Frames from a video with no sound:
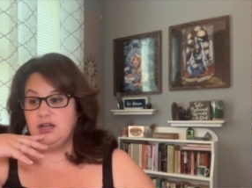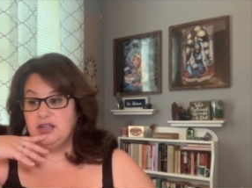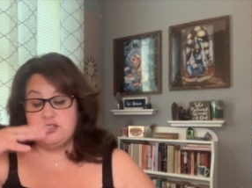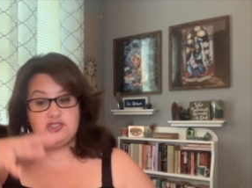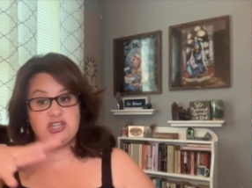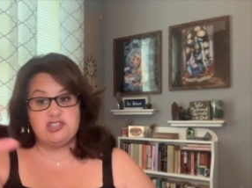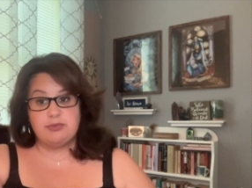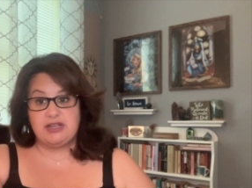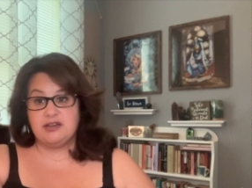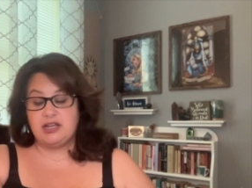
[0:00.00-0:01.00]
It has changed
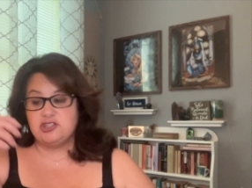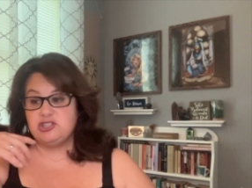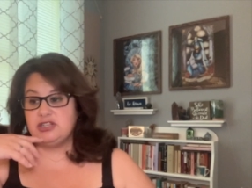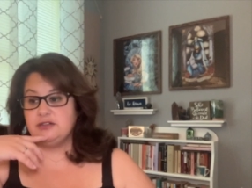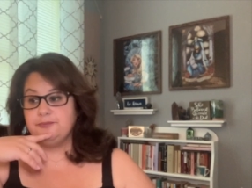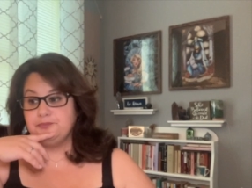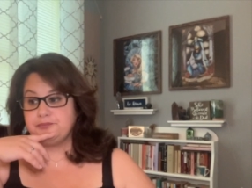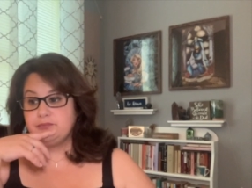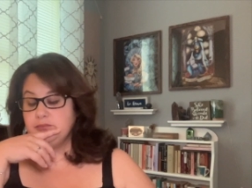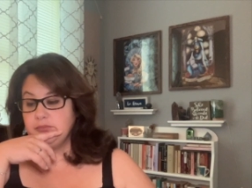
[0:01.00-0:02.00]
my connection.
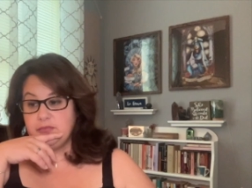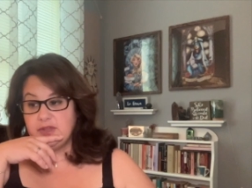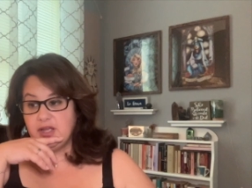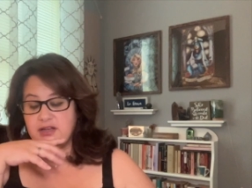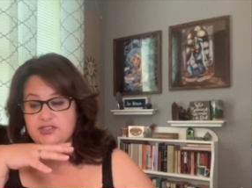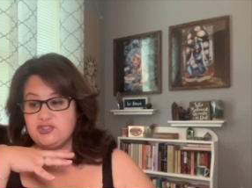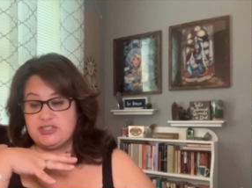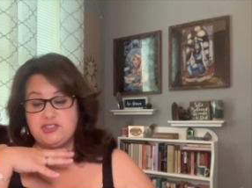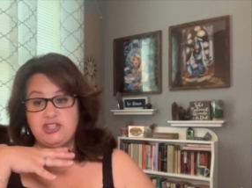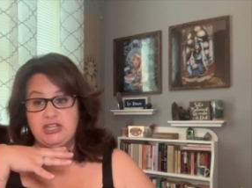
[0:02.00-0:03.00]
It has
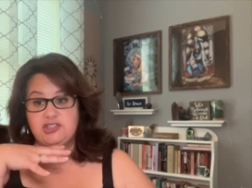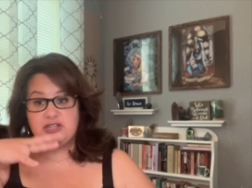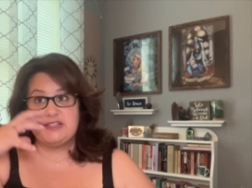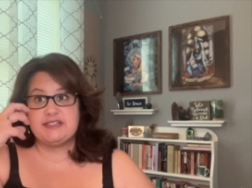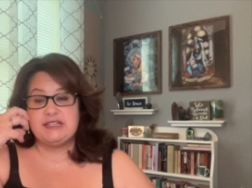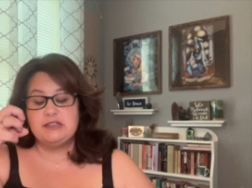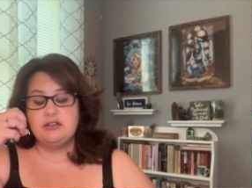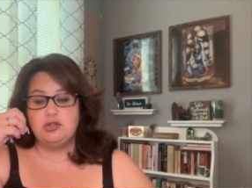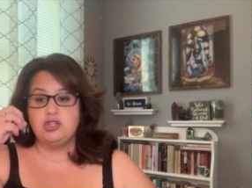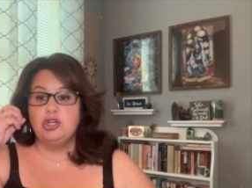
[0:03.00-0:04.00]
just changed. It has
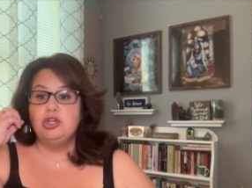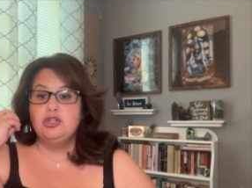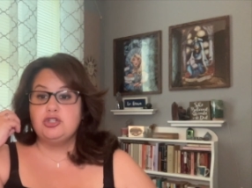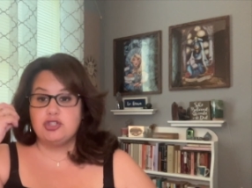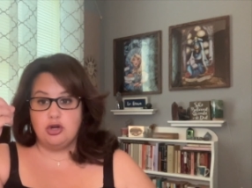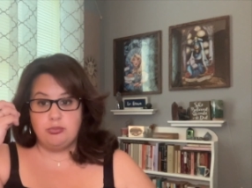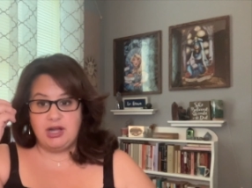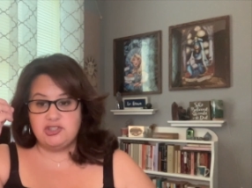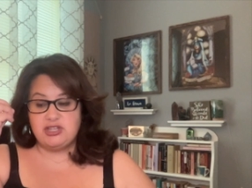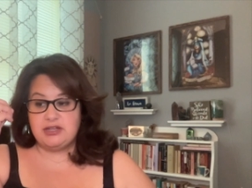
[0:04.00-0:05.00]
healed so
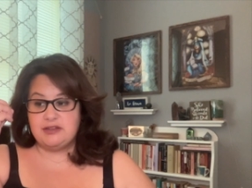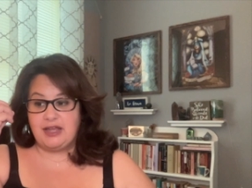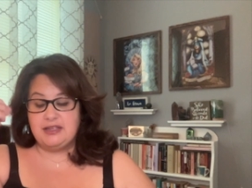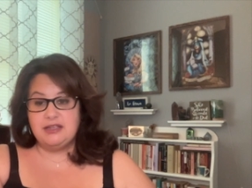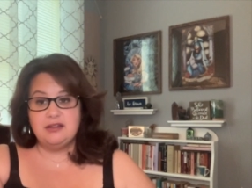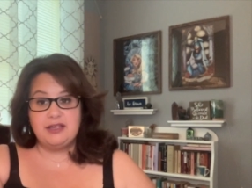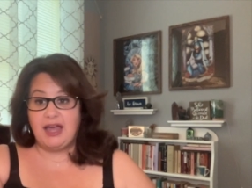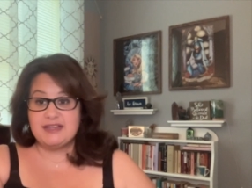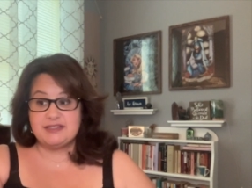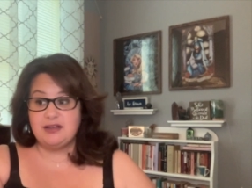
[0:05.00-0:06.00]
much. And that healing
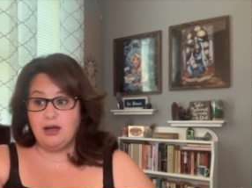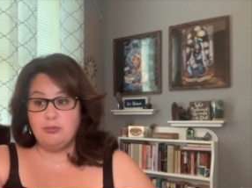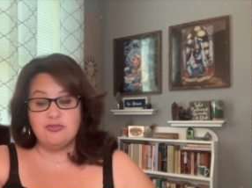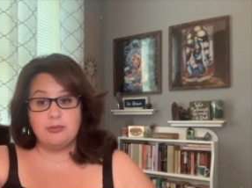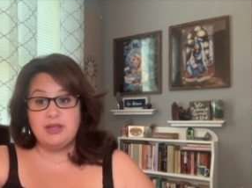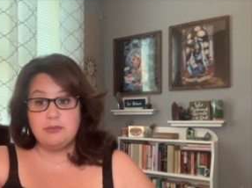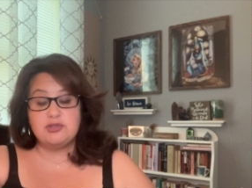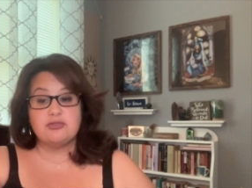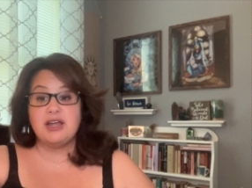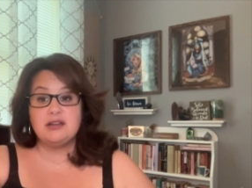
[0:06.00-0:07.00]
hasn't come from him
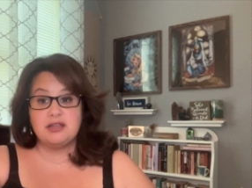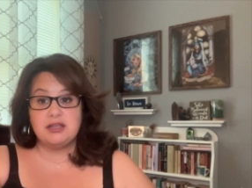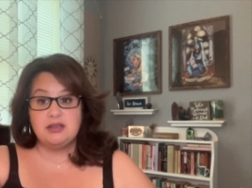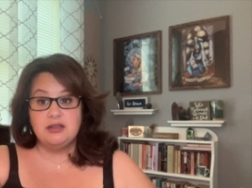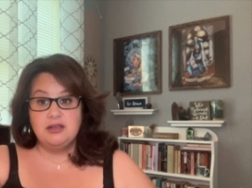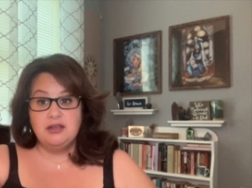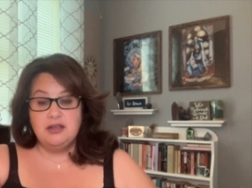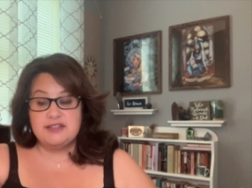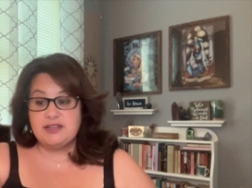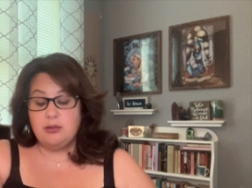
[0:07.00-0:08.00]
directly. It
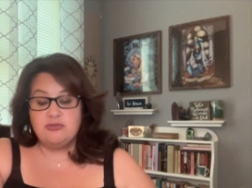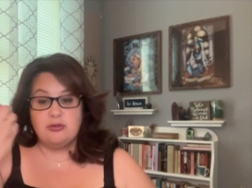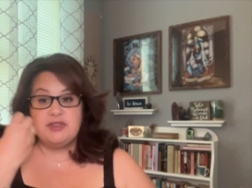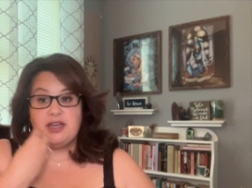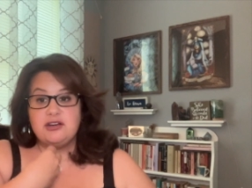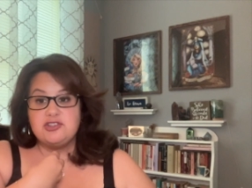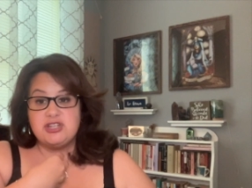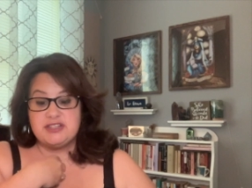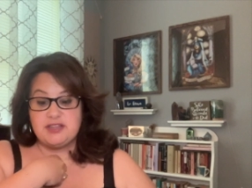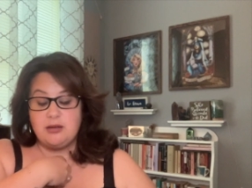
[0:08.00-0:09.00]
has come from the energy.
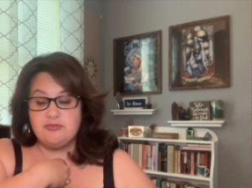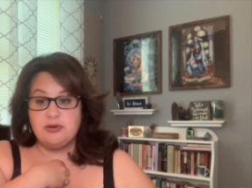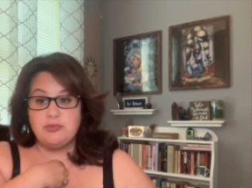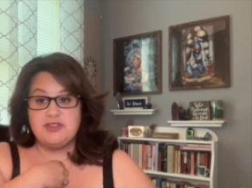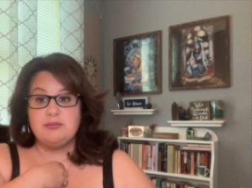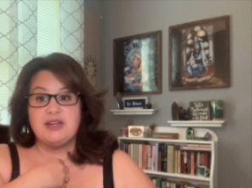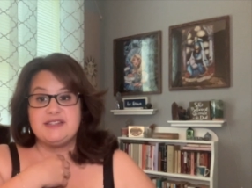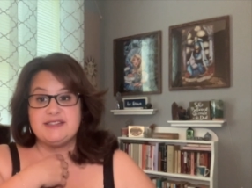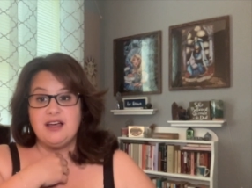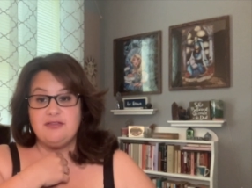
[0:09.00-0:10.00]
It's come from within
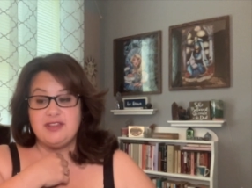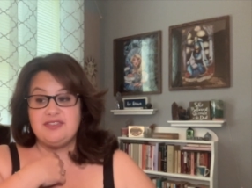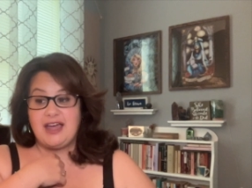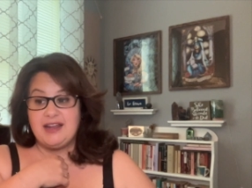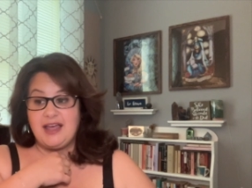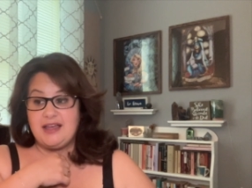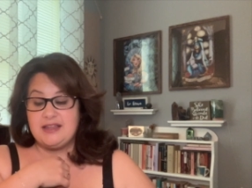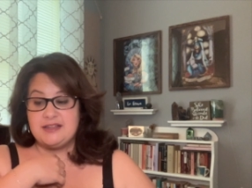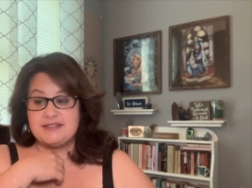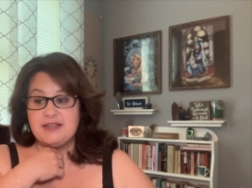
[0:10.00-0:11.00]
myself. And that
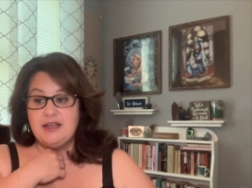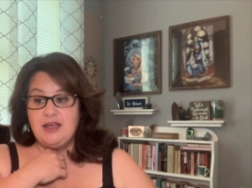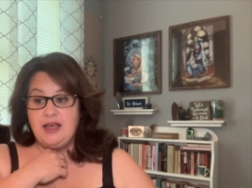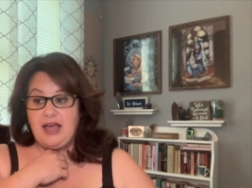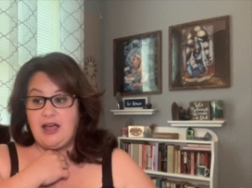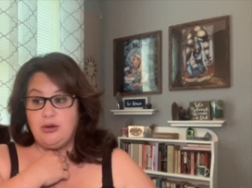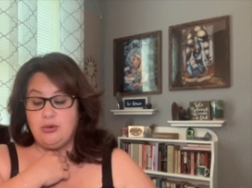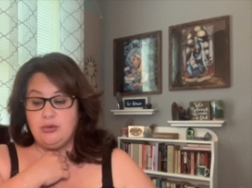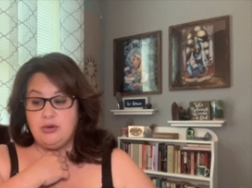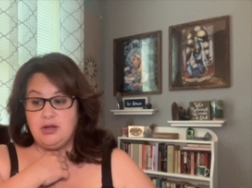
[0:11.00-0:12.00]
is
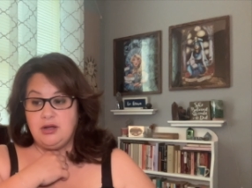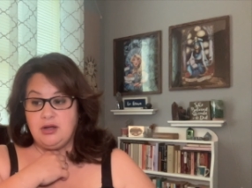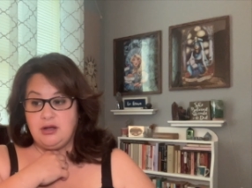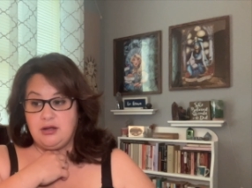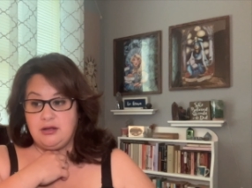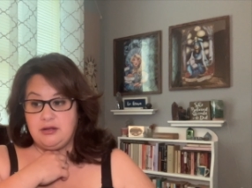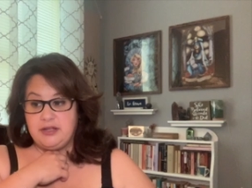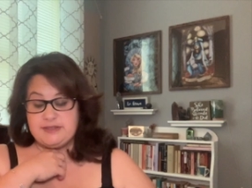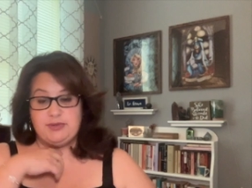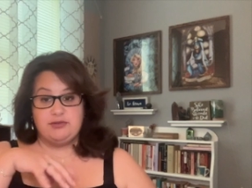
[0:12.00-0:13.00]
how
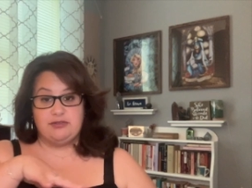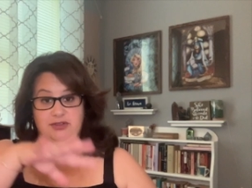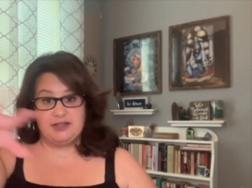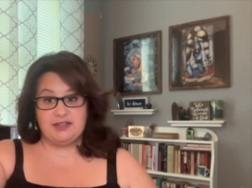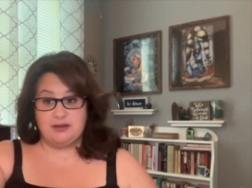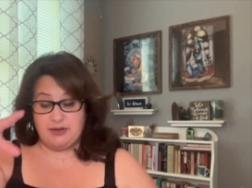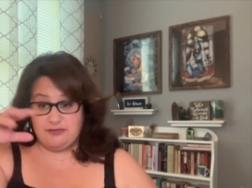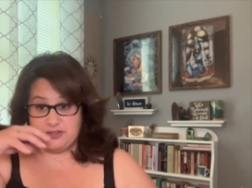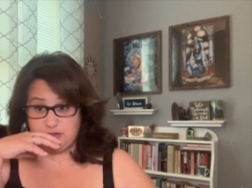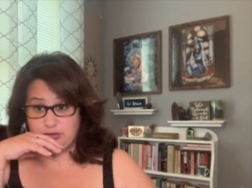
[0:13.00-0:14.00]
it's been reflected in my
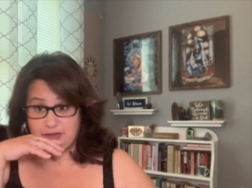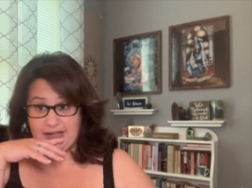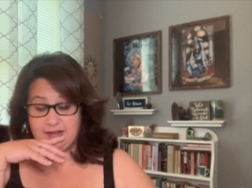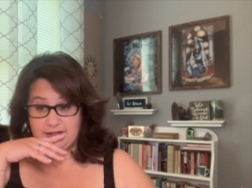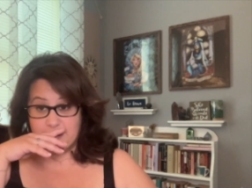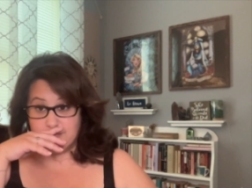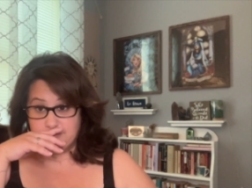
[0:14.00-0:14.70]
physical reality.